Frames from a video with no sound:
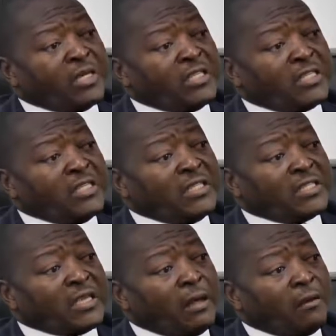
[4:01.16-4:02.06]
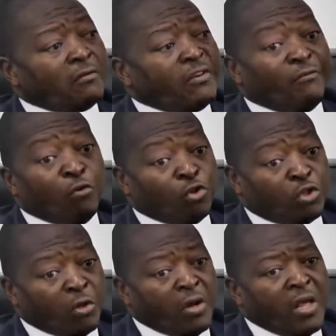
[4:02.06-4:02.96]
this digital
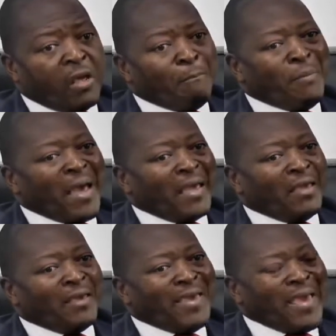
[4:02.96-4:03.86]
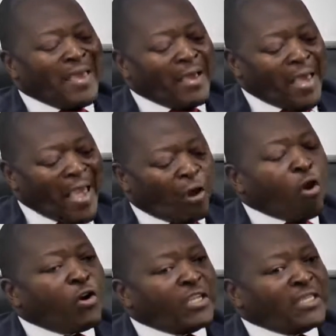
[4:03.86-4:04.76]
revolution, by
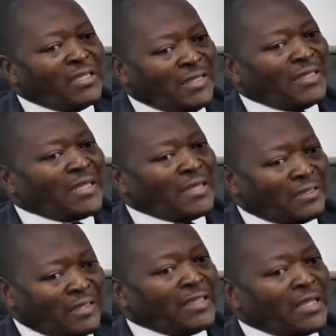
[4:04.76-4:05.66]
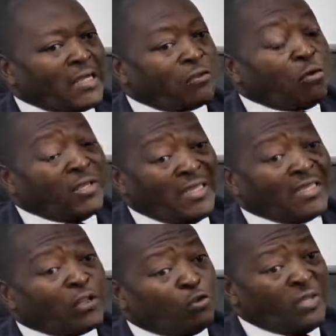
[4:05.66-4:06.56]
encouraging data centers or
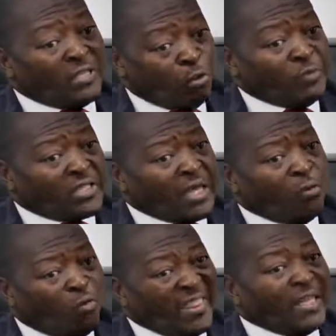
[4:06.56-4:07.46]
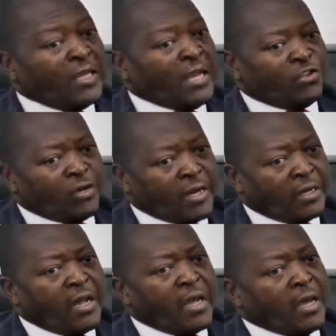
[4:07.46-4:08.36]
data to be domiciled within the
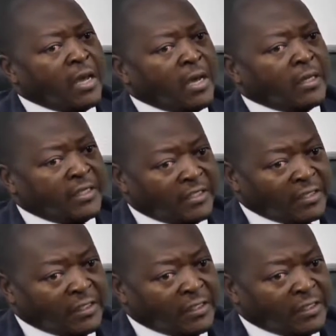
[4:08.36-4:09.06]
Nigerian data